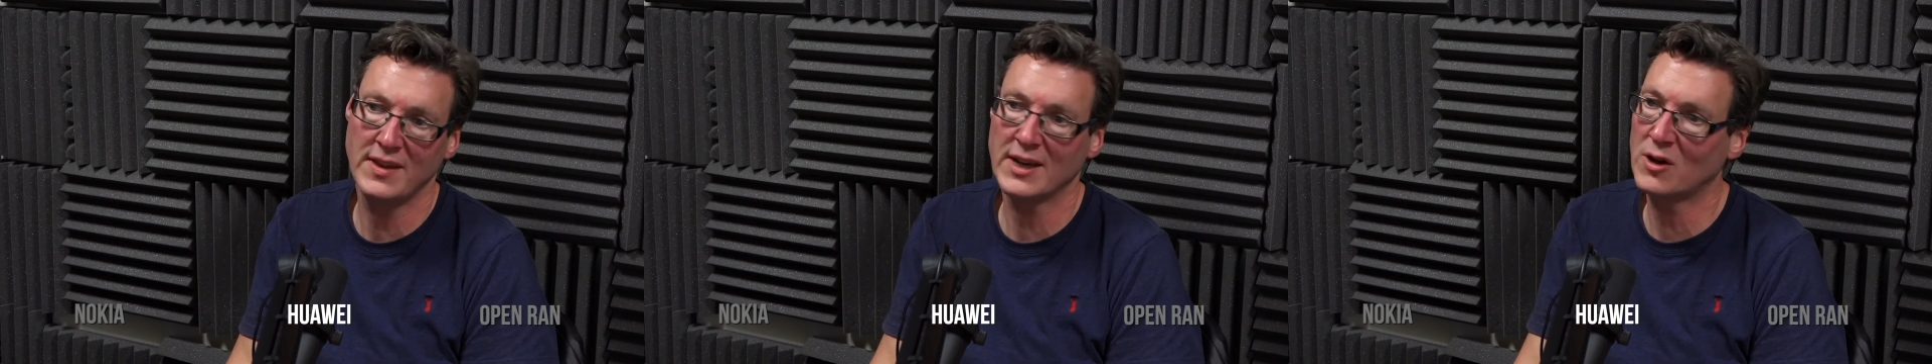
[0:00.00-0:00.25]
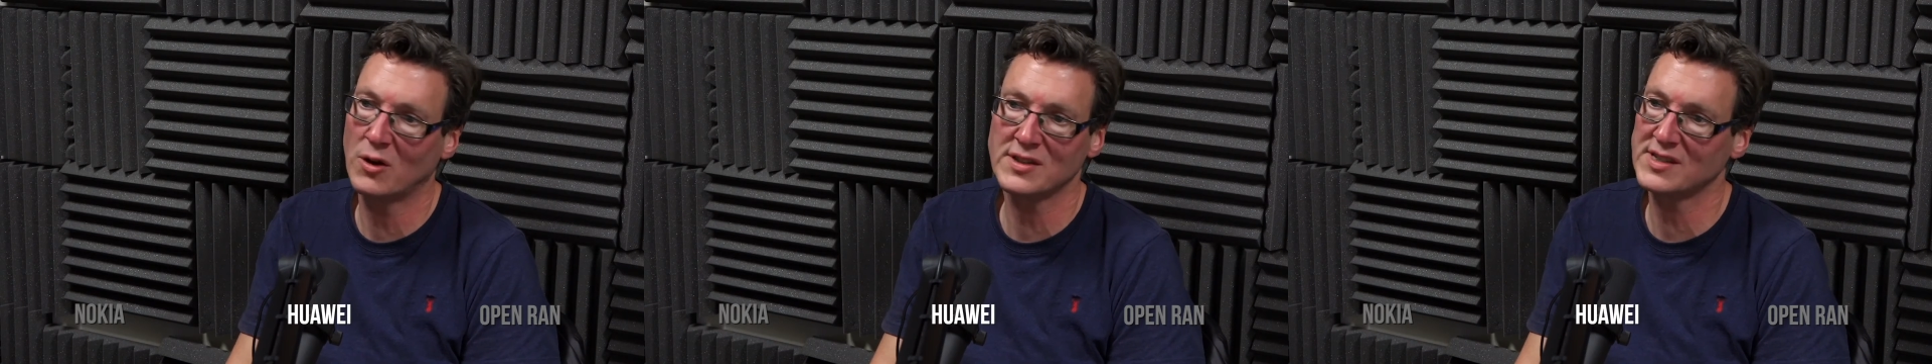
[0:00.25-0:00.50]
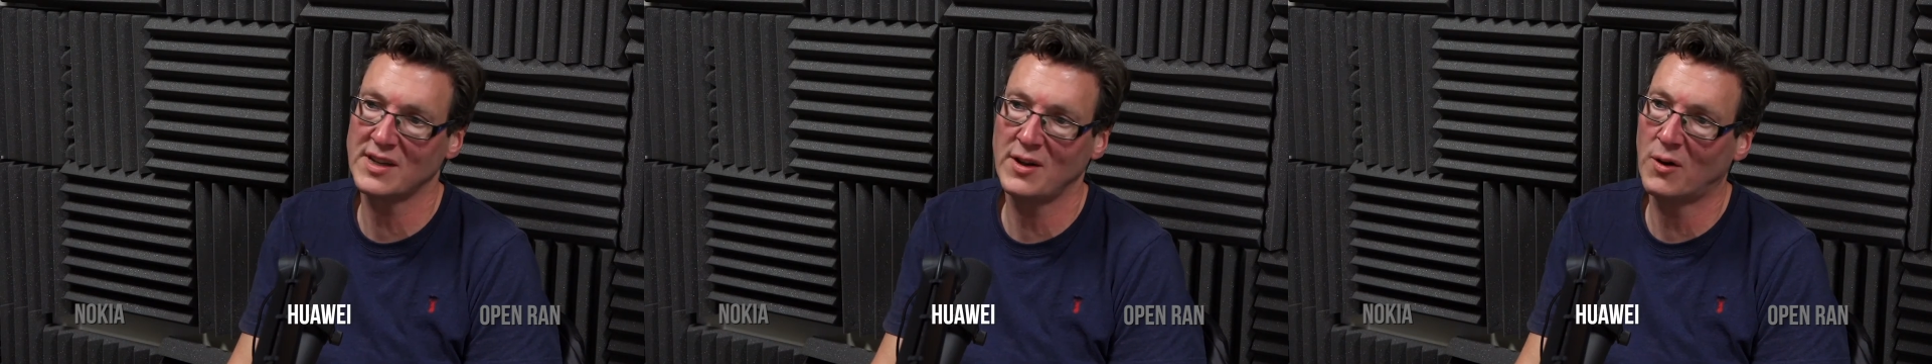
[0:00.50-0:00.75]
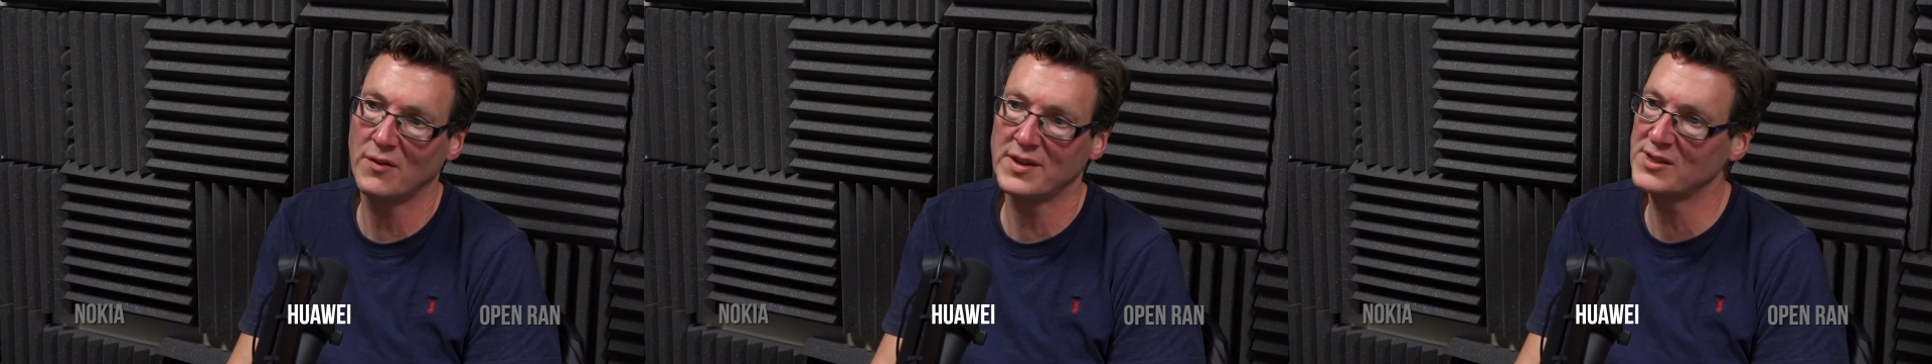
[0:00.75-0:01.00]
there's no
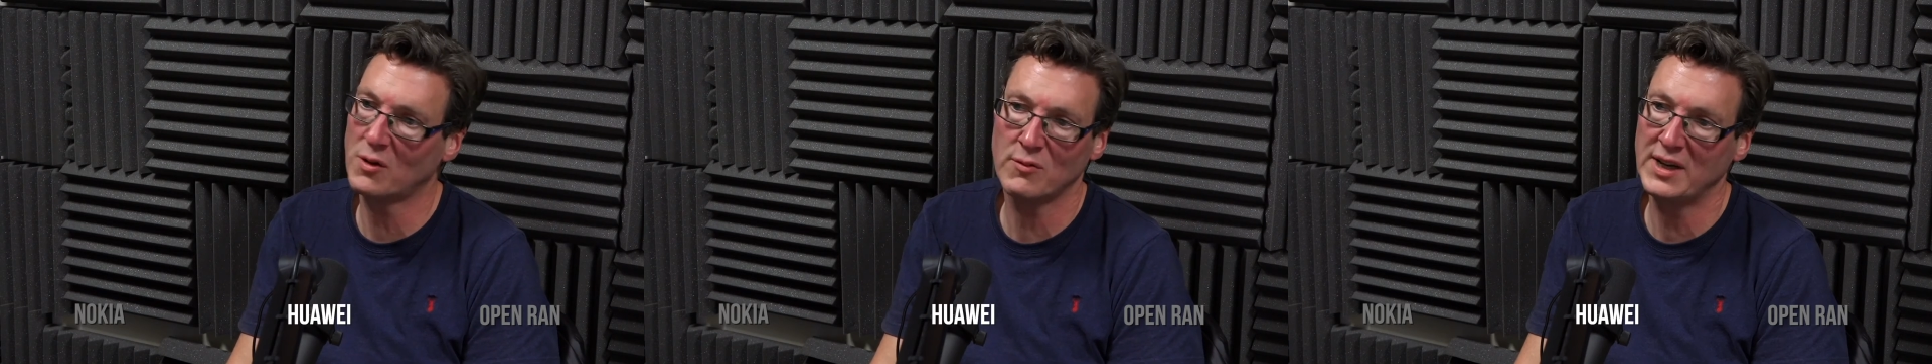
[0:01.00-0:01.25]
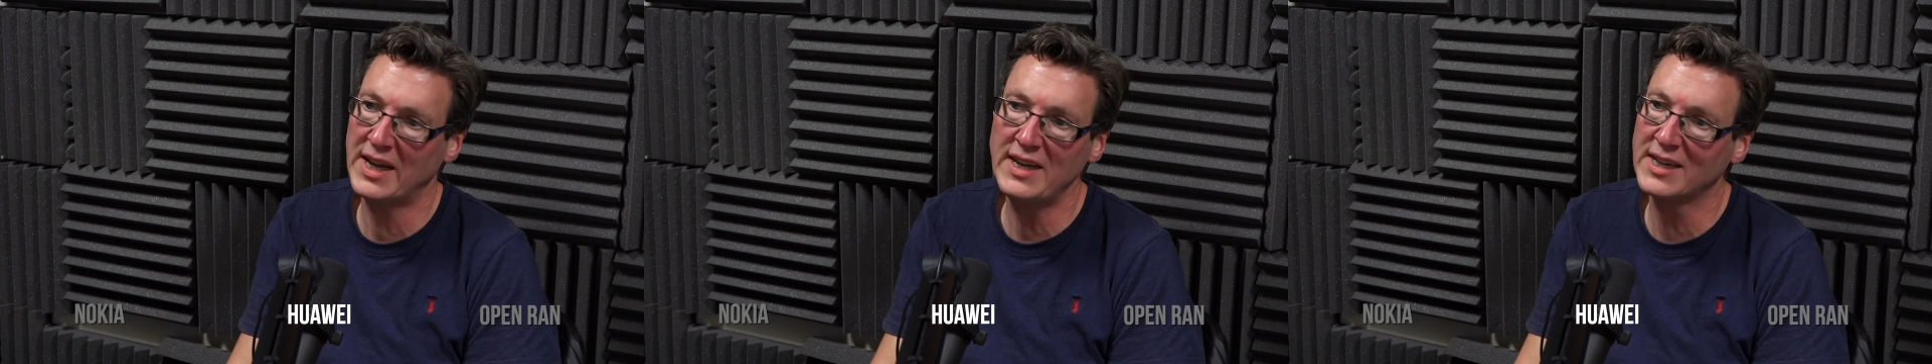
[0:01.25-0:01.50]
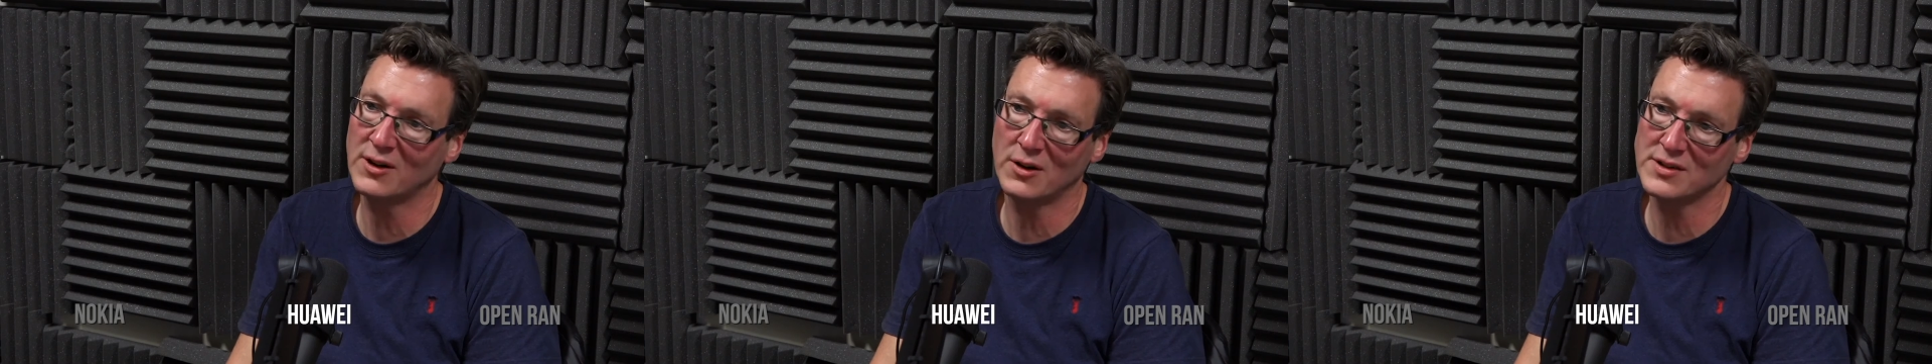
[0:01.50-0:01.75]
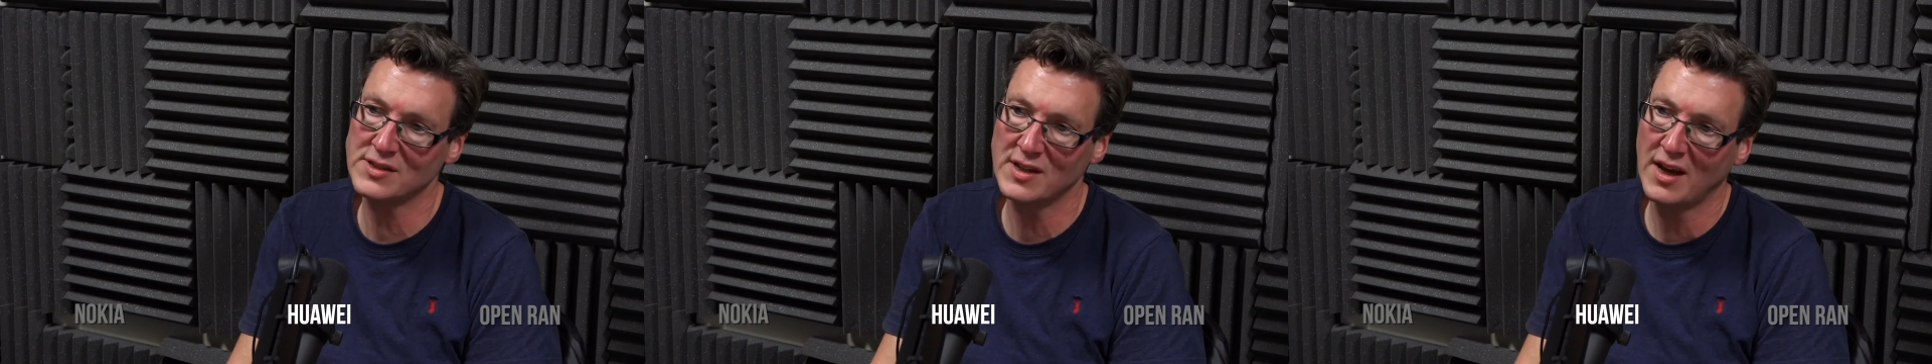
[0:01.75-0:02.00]
cost to them because they've got to
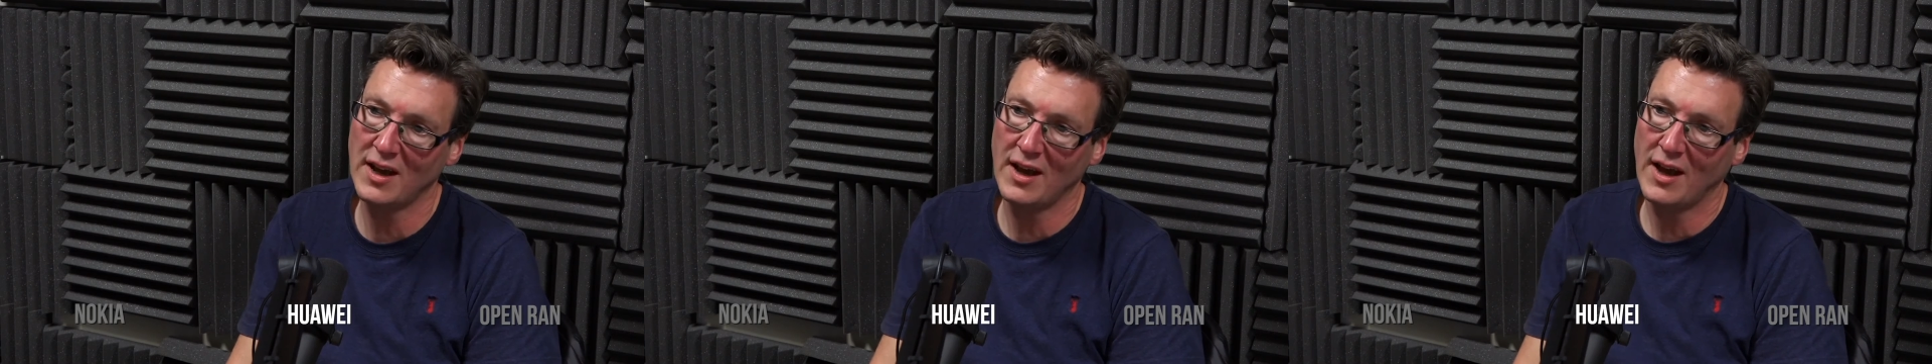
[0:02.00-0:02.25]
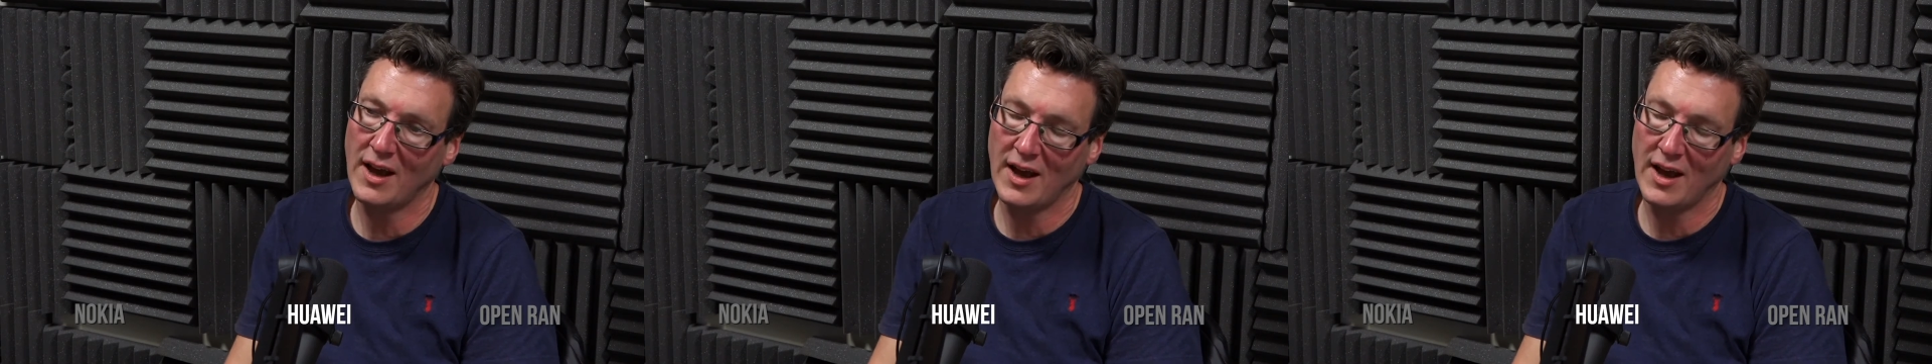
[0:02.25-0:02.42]
replace it anyway.